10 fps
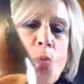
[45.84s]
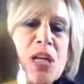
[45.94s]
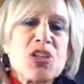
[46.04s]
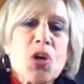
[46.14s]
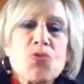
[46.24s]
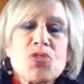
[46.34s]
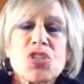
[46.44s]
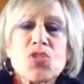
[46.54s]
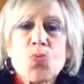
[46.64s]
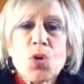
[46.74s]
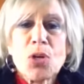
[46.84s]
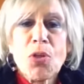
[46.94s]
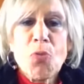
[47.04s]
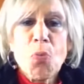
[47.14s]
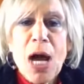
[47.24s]
we don't
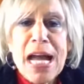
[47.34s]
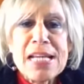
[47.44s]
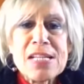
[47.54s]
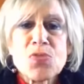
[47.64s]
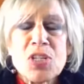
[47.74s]
swirl the wines,